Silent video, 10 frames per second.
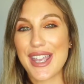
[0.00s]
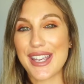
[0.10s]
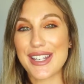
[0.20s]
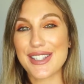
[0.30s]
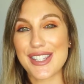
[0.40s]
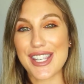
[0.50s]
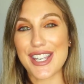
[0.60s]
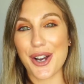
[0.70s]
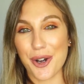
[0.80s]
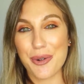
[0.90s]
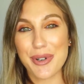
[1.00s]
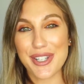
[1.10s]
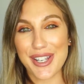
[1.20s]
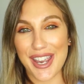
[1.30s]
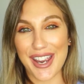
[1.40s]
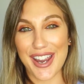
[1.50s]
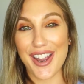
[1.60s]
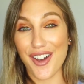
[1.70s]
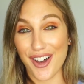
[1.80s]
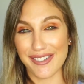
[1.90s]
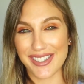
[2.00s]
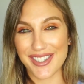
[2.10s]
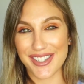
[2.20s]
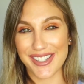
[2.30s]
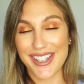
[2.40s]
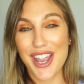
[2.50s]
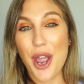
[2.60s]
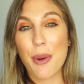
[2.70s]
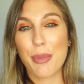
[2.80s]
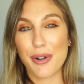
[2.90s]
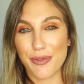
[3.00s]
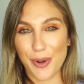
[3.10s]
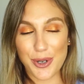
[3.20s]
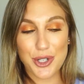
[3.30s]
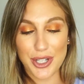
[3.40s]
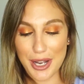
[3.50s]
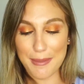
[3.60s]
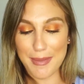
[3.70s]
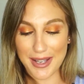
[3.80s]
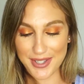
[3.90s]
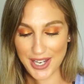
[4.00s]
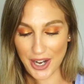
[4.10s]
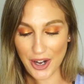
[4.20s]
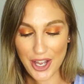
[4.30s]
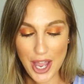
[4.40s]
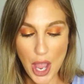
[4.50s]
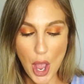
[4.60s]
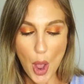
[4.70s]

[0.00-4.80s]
It is the Urban Decay, obviously, Perversion Mascara.